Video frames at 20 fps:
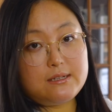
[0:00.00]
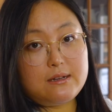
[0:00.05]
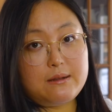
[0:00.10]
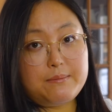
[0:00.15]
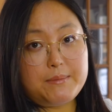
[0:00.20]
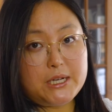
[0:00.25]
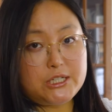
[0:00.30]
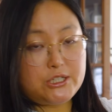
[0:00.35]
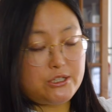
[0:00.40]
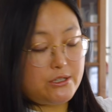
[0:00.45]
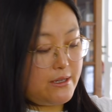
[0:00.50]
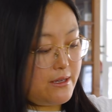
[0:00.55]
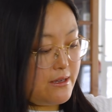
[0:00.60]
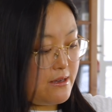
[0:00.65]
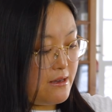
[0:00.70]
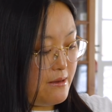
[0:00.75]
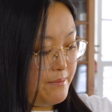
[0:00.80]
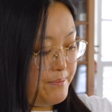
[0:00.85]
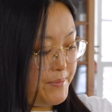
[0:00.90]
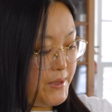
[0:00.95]
in a measuring
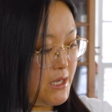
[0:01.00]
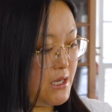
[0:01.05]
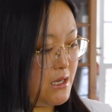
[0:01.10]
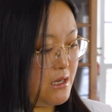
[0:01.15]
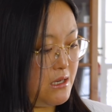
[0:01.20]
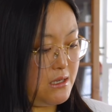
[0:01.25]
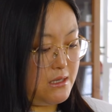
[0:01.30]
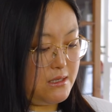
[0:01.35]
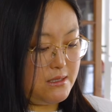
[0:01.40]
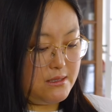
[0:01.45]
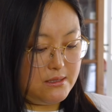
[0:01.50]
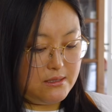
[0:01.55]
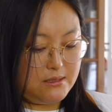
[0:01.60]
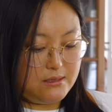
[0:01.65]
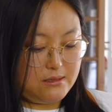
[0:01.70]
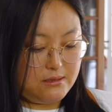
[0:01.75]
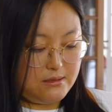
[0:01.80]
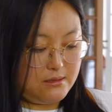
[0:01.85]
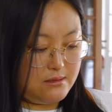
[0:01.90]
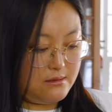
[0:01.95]
cup
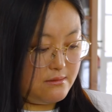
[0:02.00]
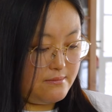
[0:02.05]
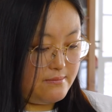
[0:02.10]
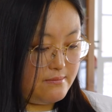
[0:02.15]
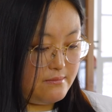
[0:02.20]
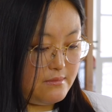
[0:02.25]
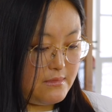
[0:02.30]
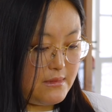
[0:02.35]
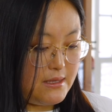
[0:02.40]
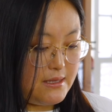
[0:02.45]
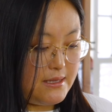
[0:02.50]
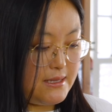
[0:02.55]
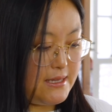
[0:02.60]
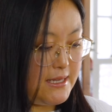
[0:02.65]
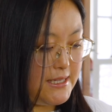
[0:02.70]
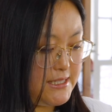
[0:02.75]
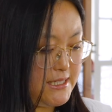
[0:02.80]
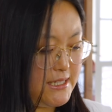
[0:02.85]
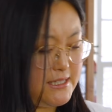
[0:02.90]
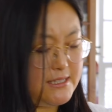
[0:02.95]
because
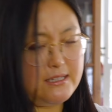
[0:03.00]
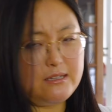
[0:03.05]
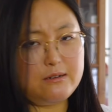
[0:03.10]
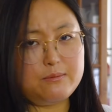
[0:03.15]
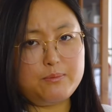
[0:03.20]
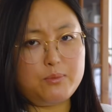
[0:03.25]
it's easy to